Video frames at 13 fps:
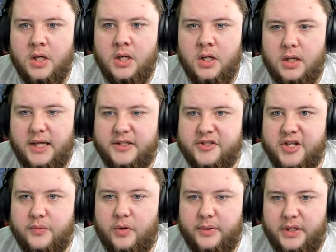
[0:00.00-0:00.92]
let's see
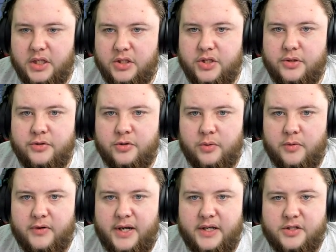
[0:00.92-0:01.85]
what we can do to up
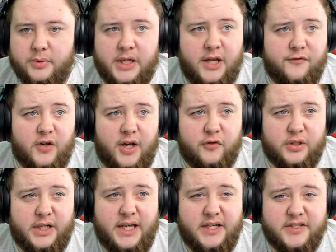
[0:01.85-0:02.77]
the rating. So an 85 for
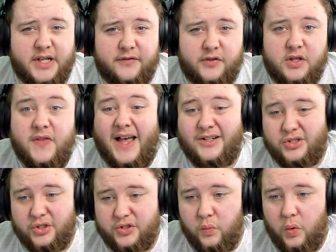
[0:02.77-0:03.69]
an 87, that
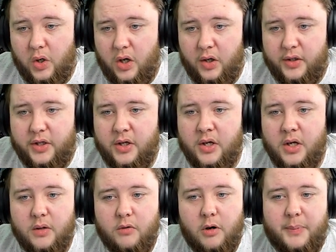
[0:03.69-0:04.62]
doesn't work
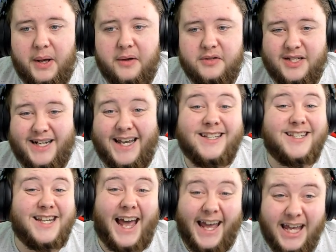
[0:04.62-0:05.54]
about an
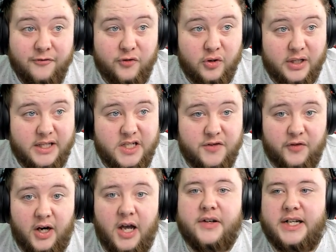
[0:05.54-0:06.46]
88 for an
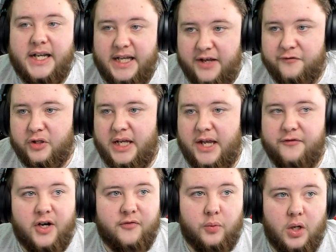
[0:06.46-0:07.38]
85? An 88 for an
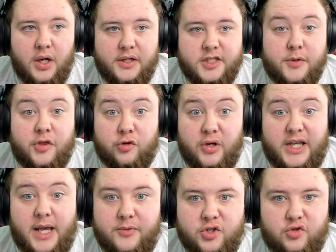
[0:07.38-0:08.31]
85 works. So we're three
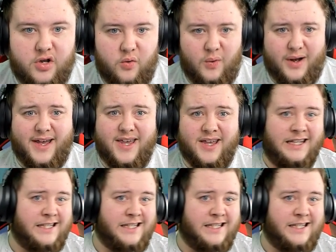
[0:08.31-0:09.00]
chemistry away.